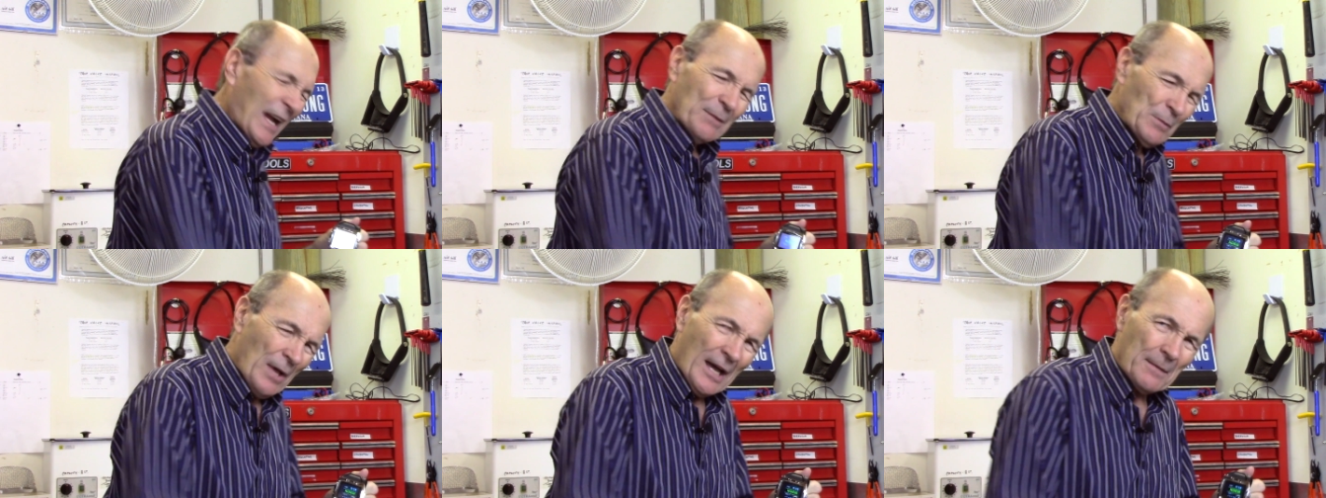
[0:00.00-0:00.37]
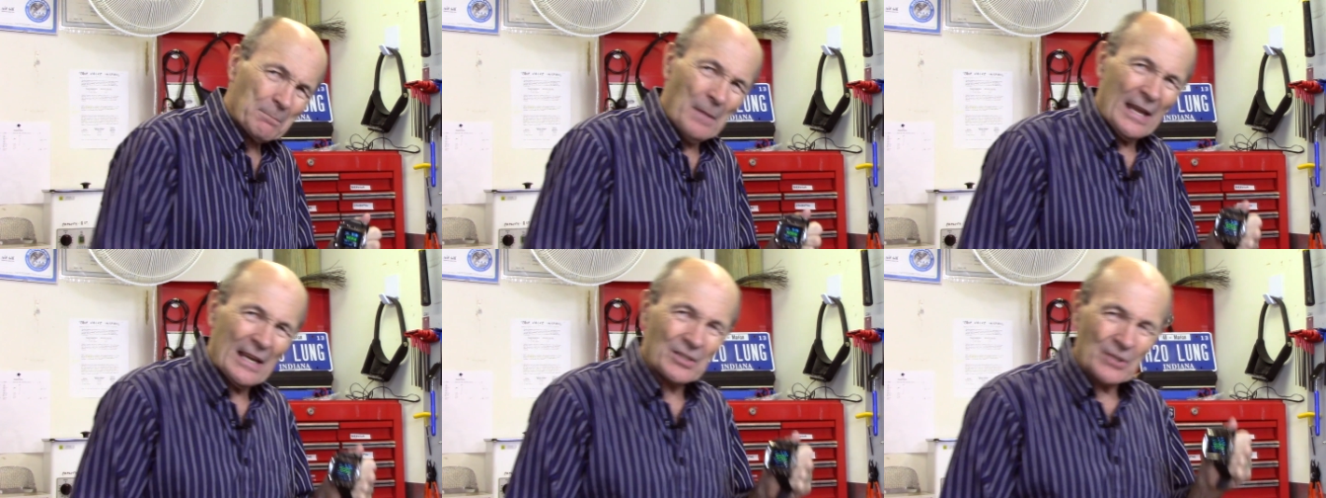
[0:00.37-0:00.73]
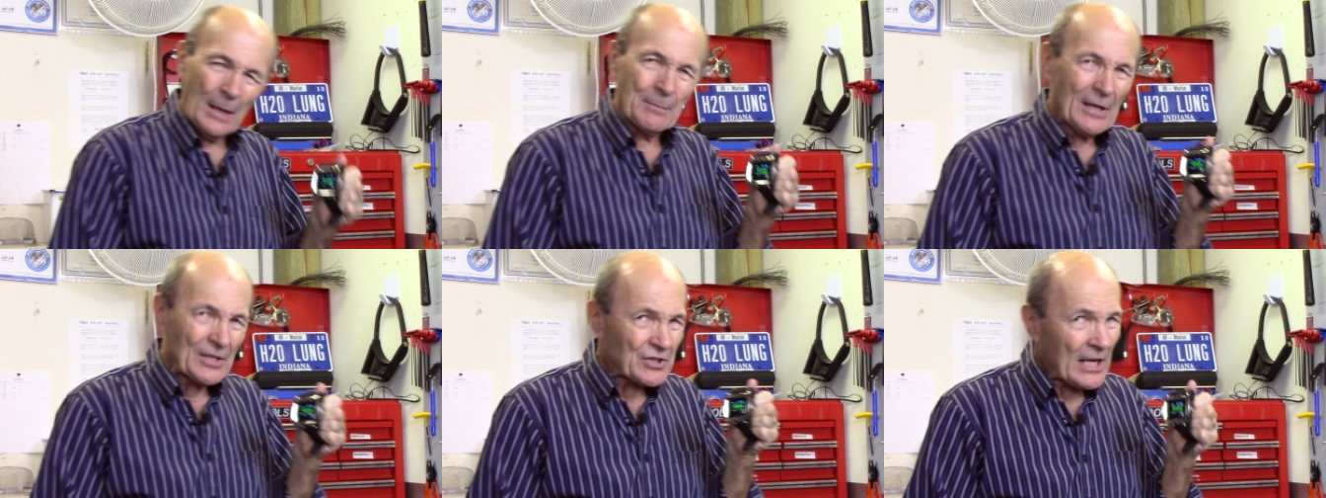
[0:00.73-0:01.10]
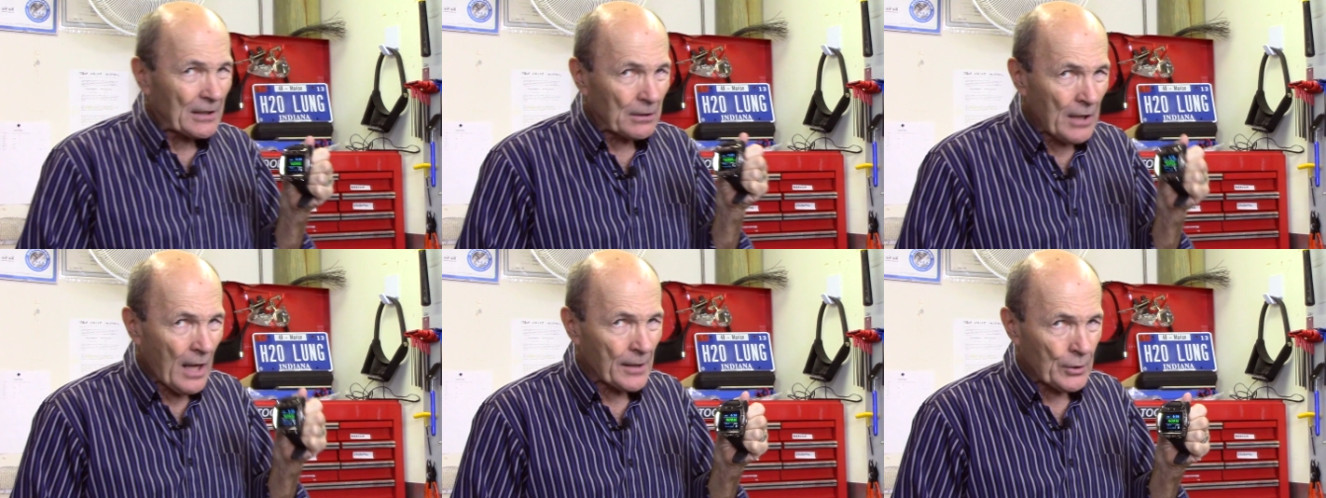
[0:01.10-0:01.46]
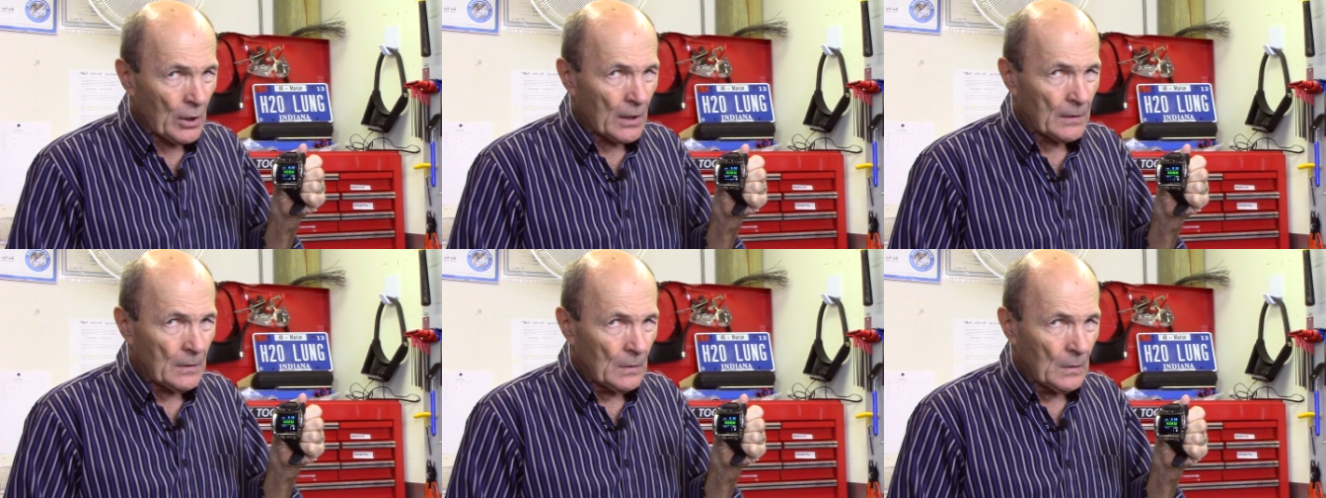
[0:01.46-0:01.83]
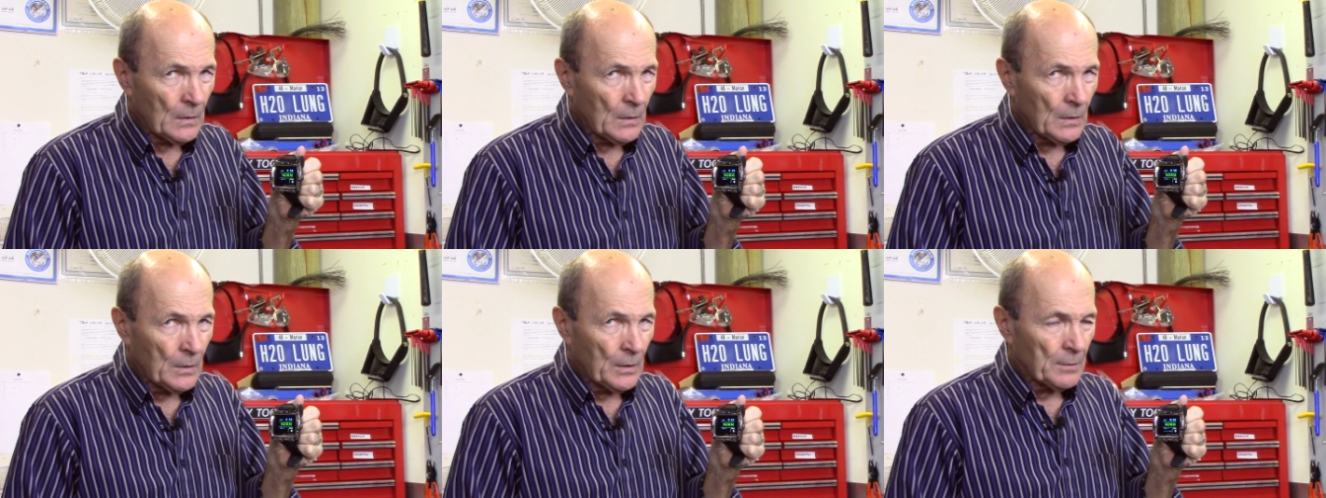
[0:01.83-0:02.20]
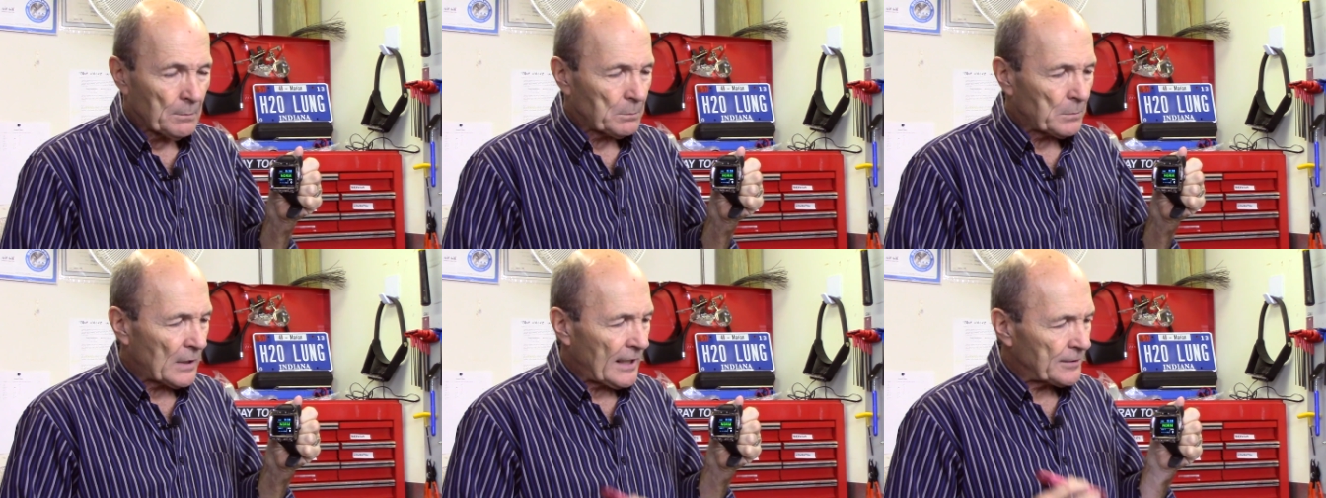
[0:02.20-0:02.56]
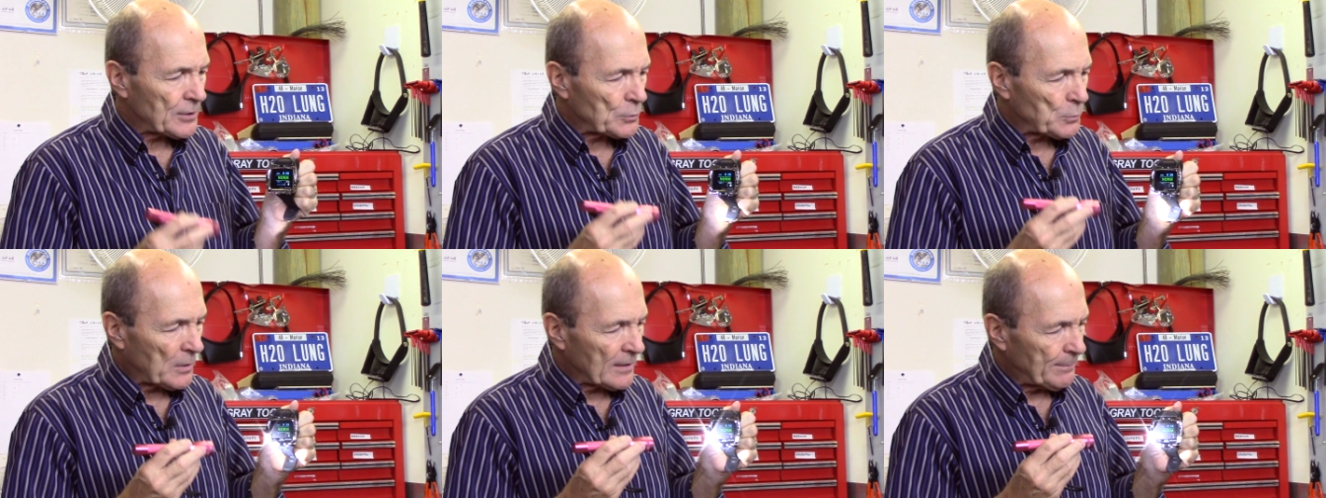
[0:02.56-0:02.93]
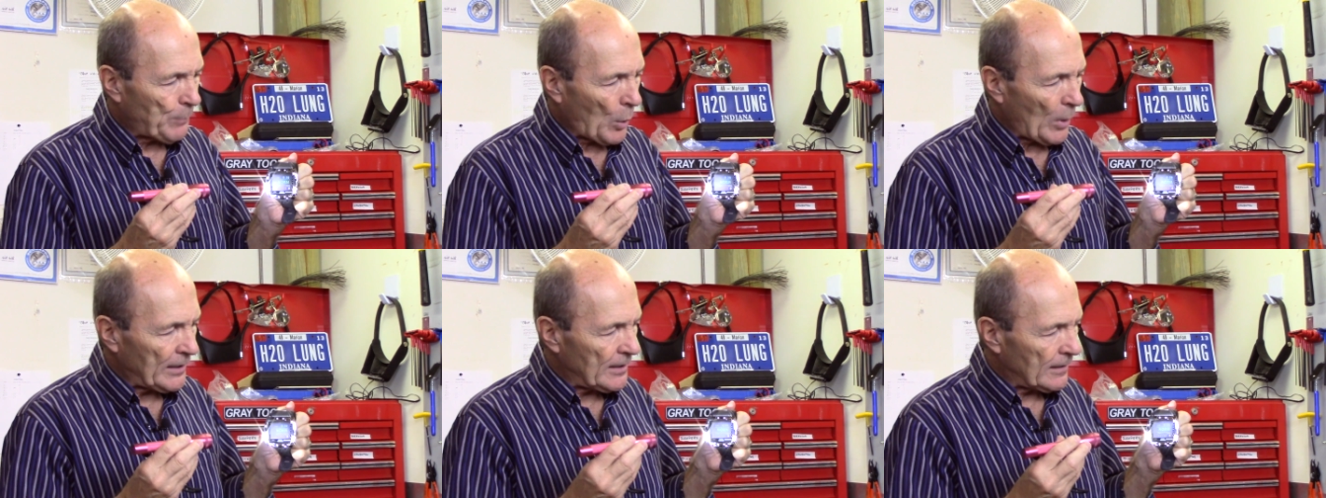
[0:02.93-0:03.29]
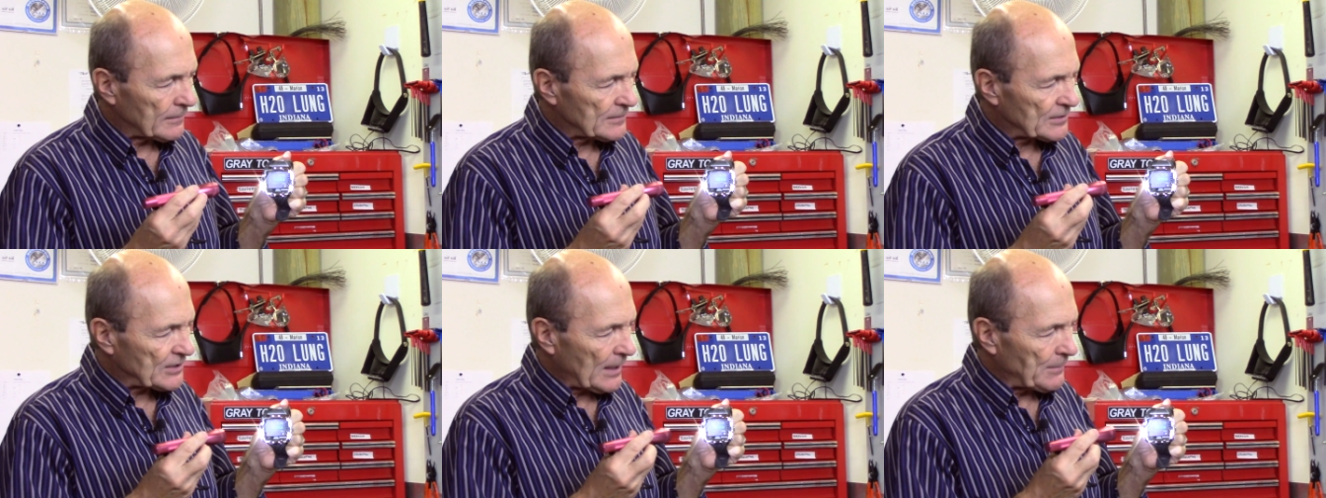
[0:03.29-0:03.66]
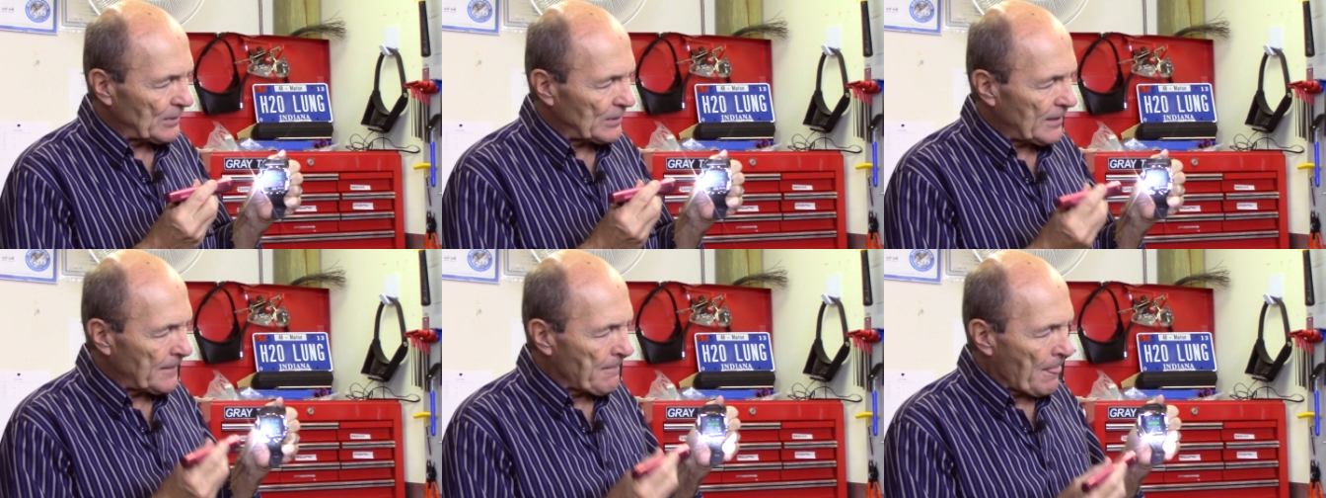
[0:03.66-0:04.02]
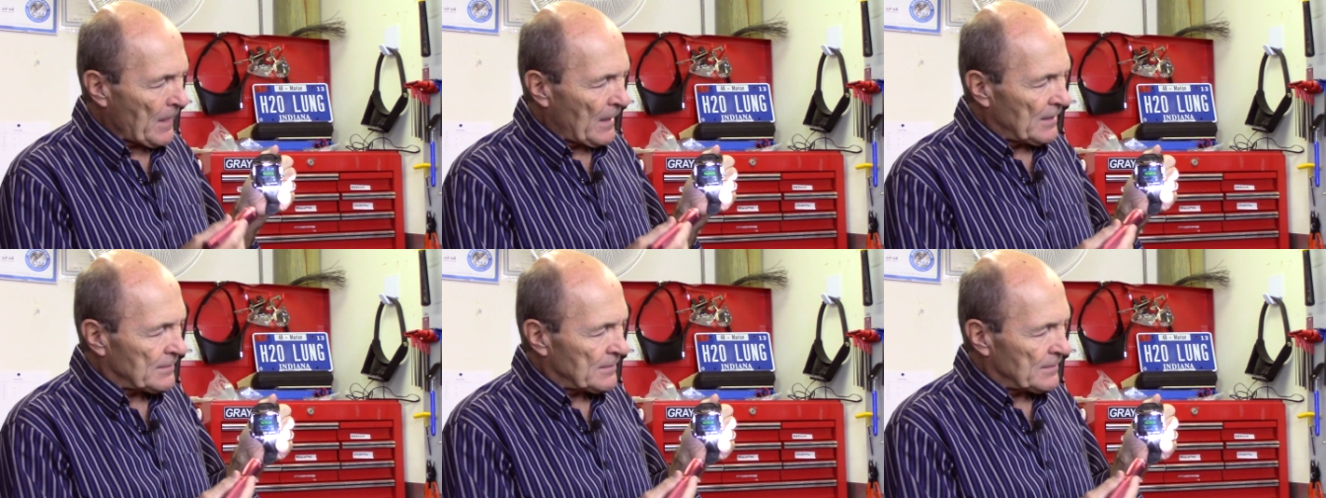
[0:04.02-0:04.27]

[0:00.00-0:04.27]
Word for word: I'm not making. I'm not saying they're not good but I just want to point out some of the